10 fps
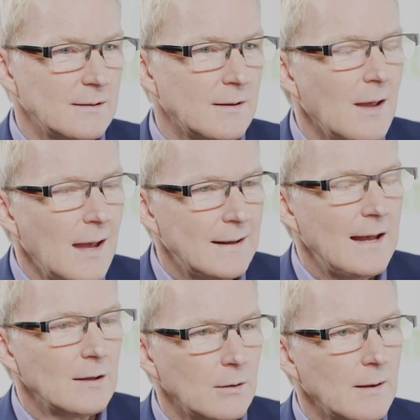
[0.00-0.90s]
at, at
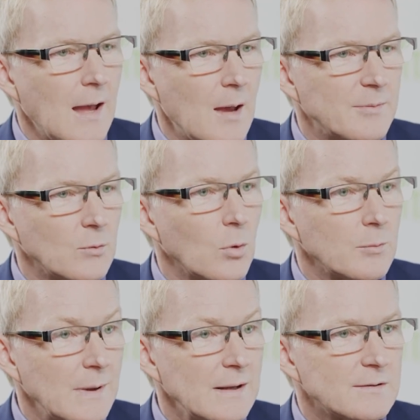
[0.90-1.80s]
Halo Labs and what
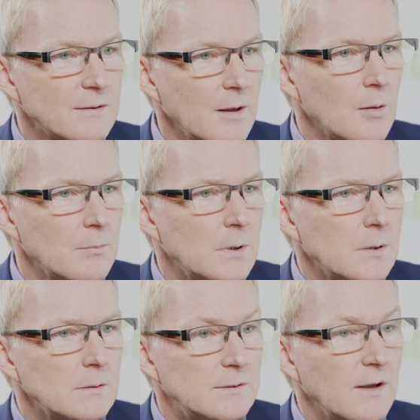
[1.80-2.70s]
makes them
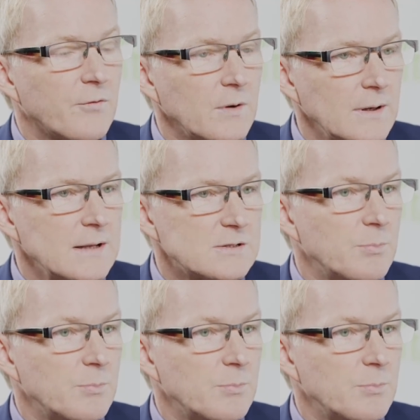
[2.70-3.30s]
different and